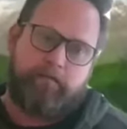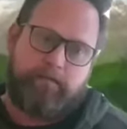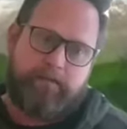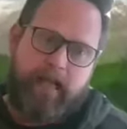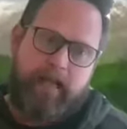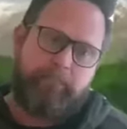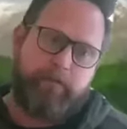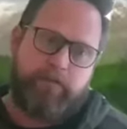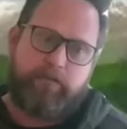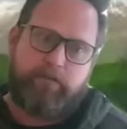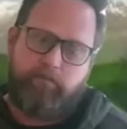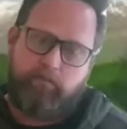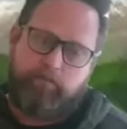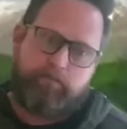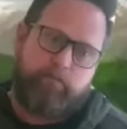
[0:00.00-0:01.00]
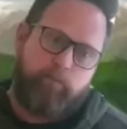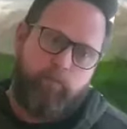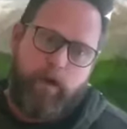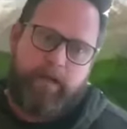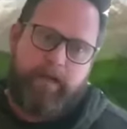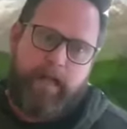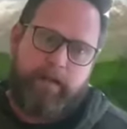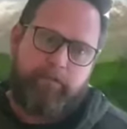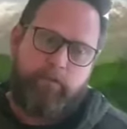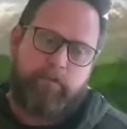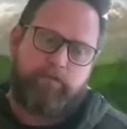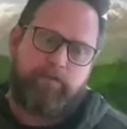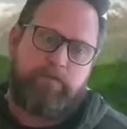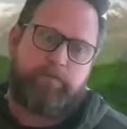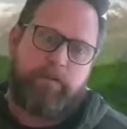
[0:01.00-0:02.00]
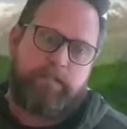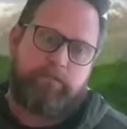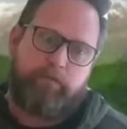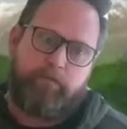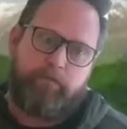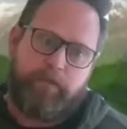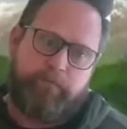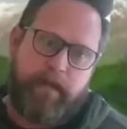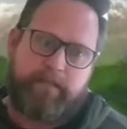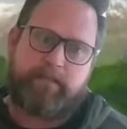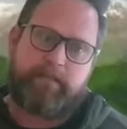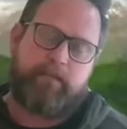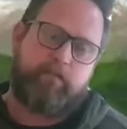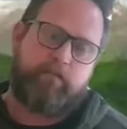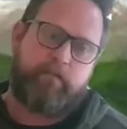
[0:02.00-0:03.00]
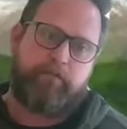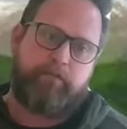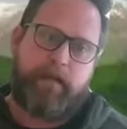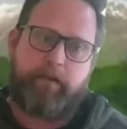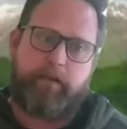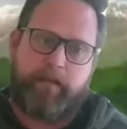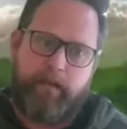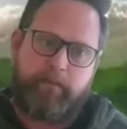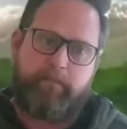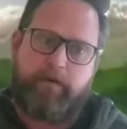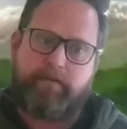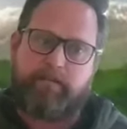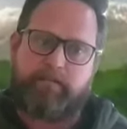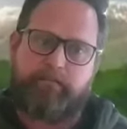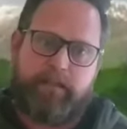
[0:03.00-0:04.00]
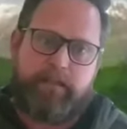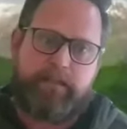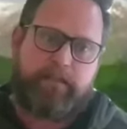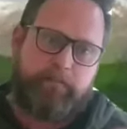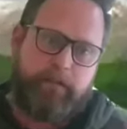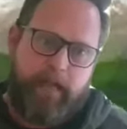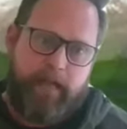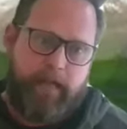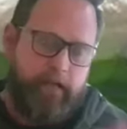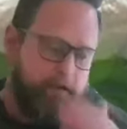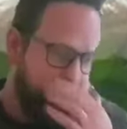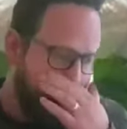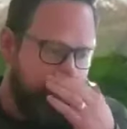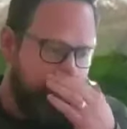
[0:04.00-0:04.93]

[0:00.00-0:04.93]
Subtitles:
neighbors. One neighbor was responsible for the massacre of the family and the other person's a victim, and how